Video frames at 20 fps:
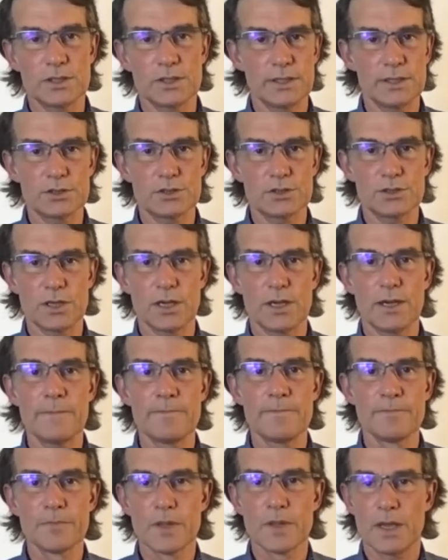And it's,
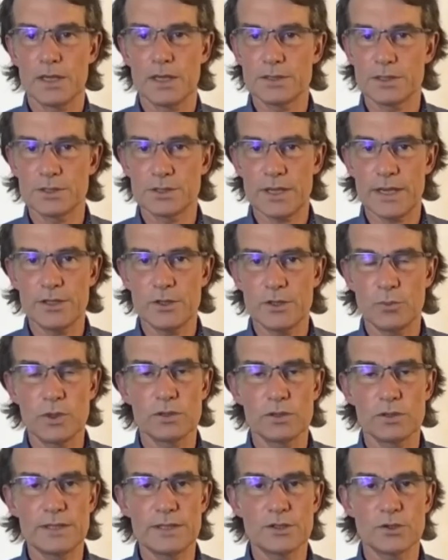as I say, the
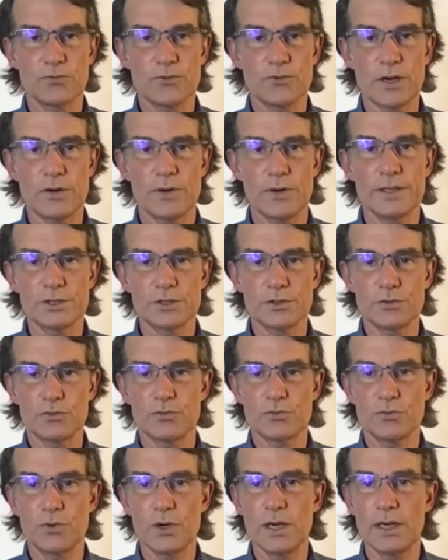World Dental Federation
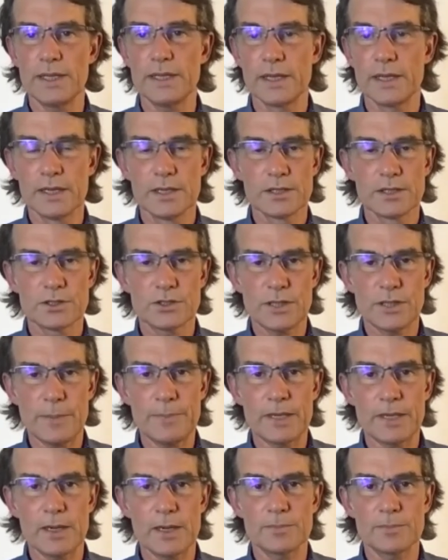really
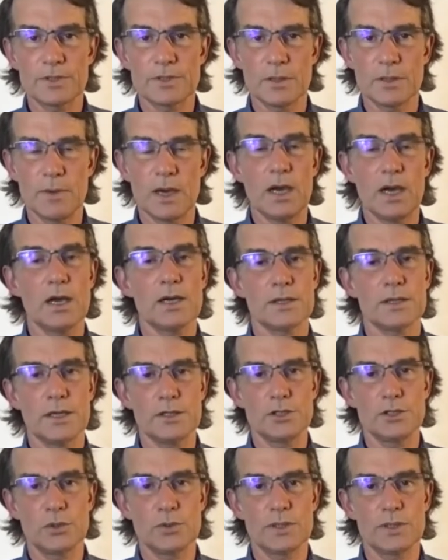stepping up to the mark
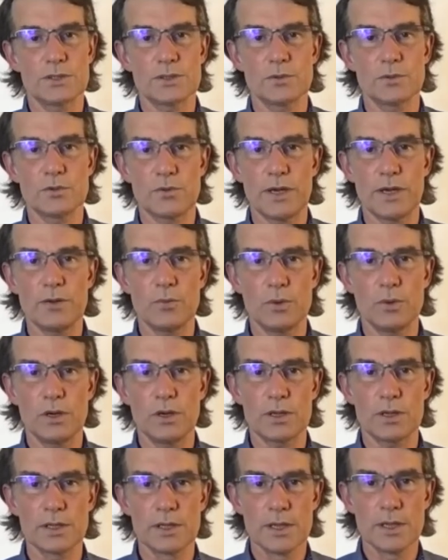and doing some great
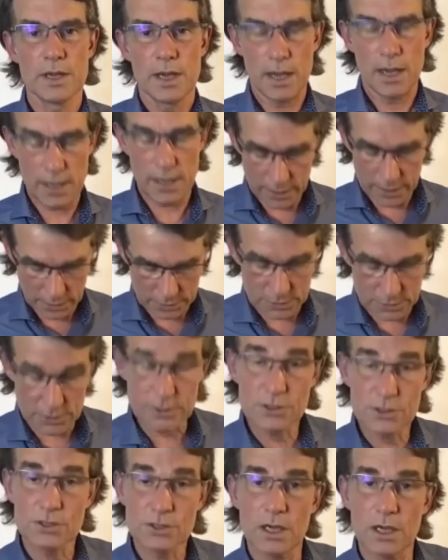work
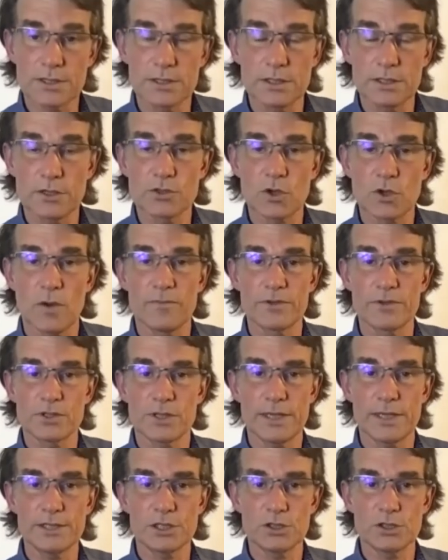at starting those
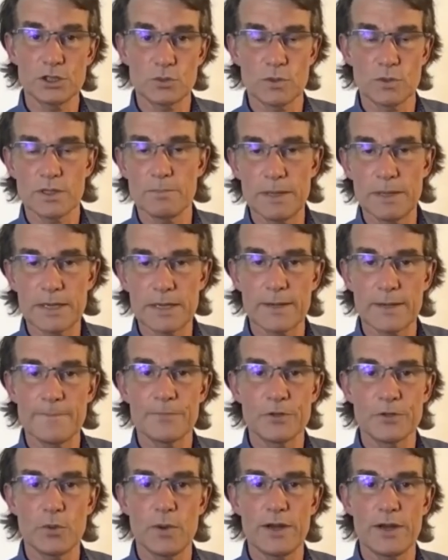conversations with the bigger
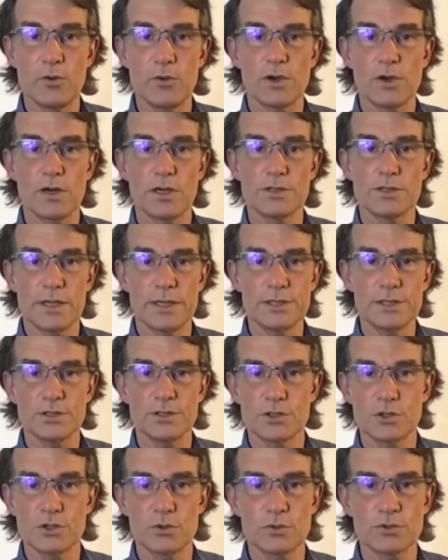UN
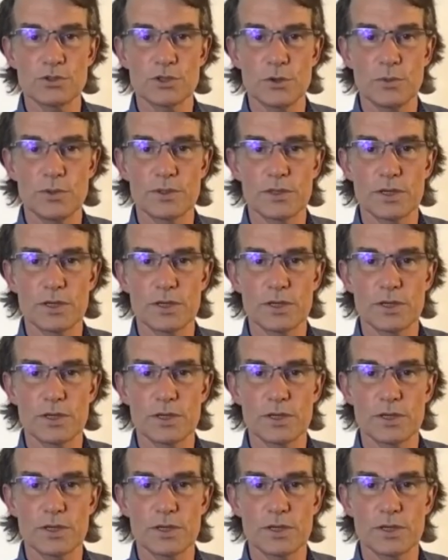organizations and also with